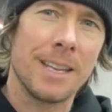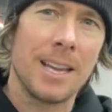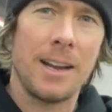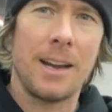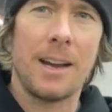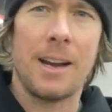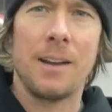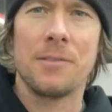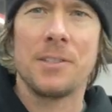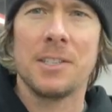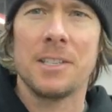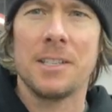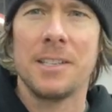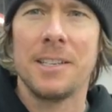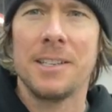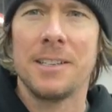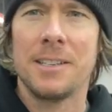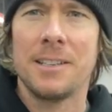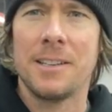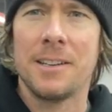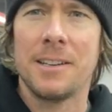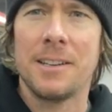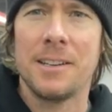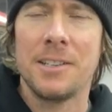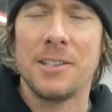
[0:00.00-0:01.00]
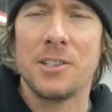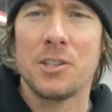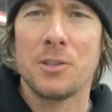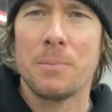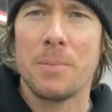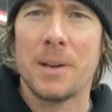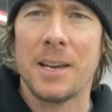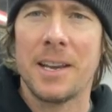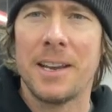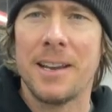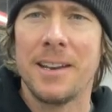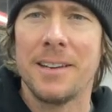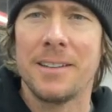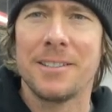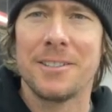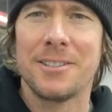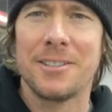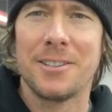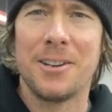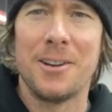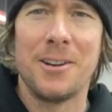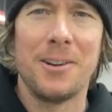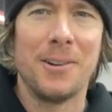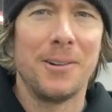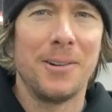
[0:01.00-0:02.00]
I've seen it done in Japan,
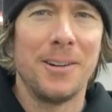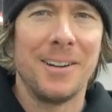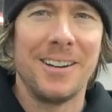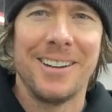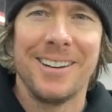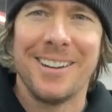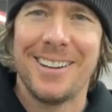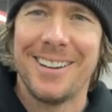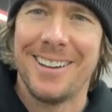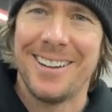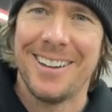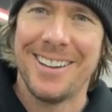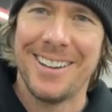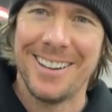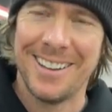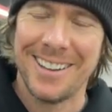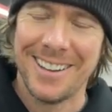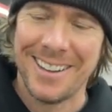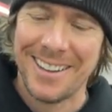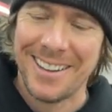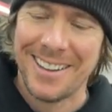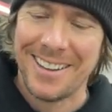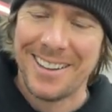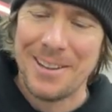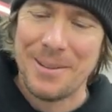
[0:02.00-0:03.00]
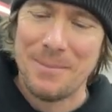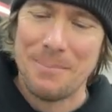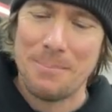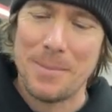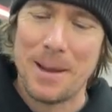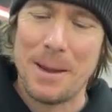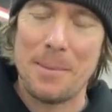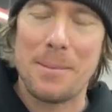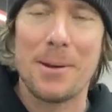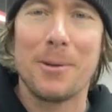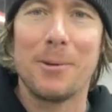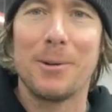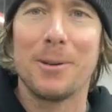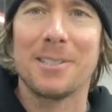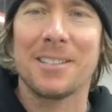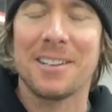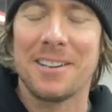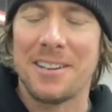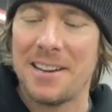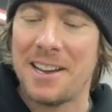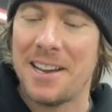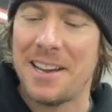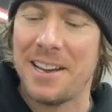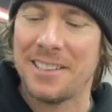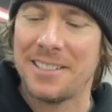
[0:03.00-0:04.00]
so maybe it was
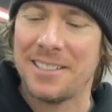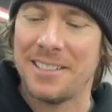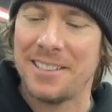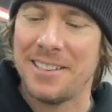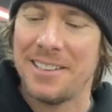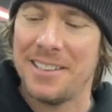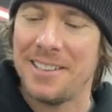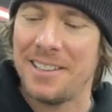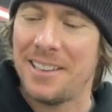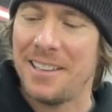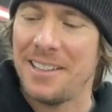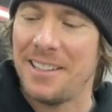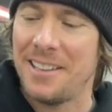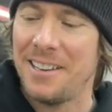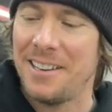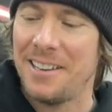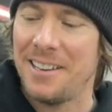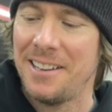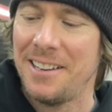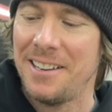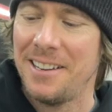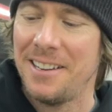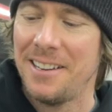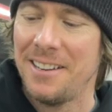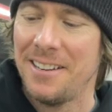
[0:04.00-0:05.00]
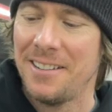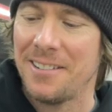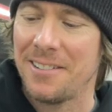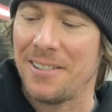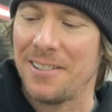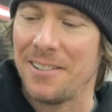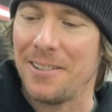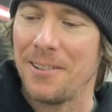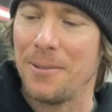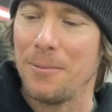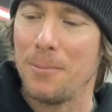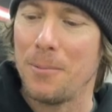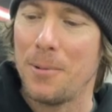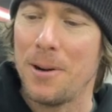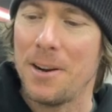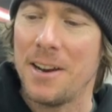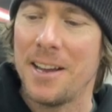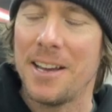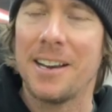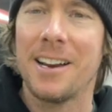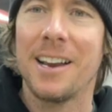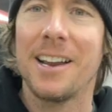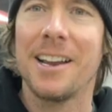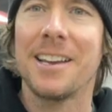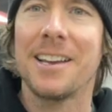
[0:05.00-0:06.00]
on accident that they did it, or one
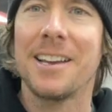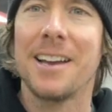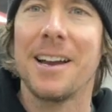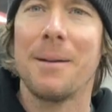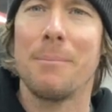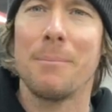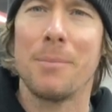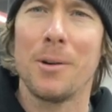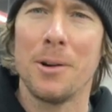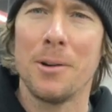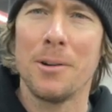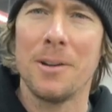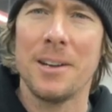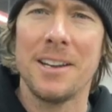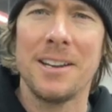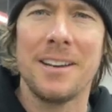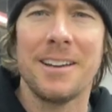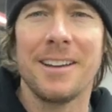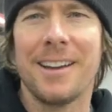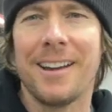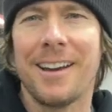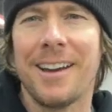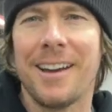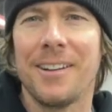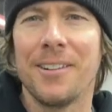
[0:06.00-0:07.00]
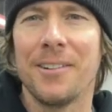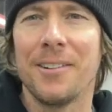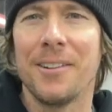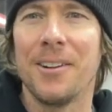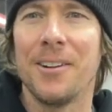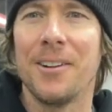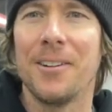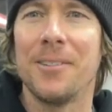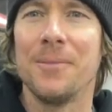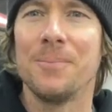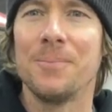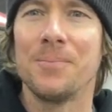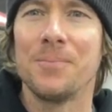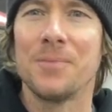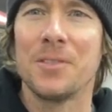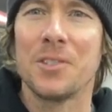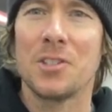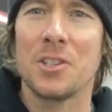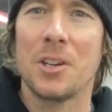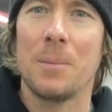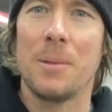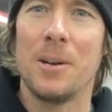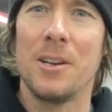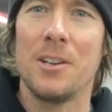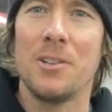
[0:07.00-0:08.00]
headlight got broken, I don't know.
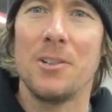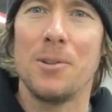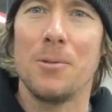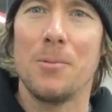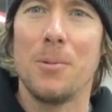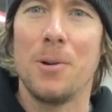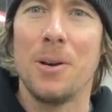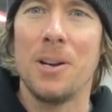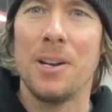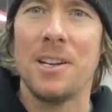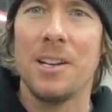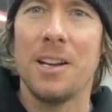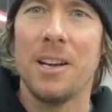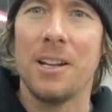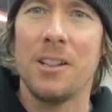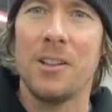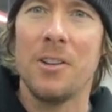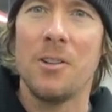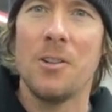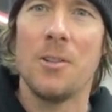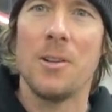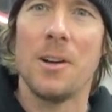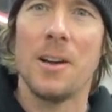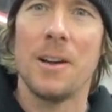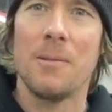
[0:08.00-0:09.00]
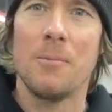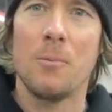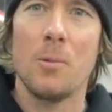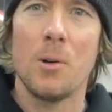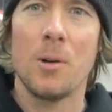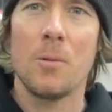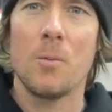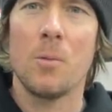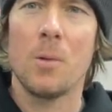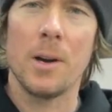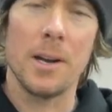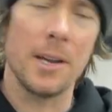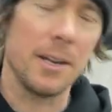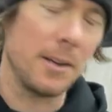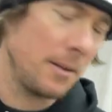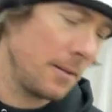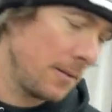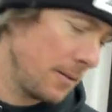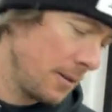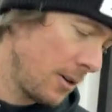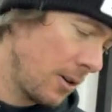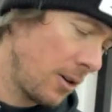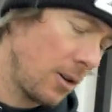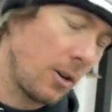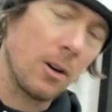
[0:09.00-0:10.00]
So I'm gonna do one yellow and one white,
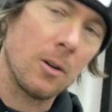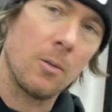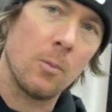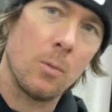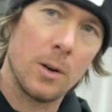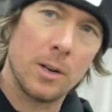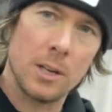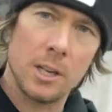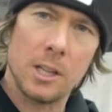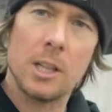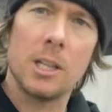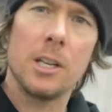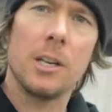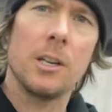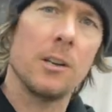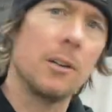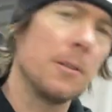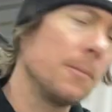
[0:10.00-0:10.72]
or one clear.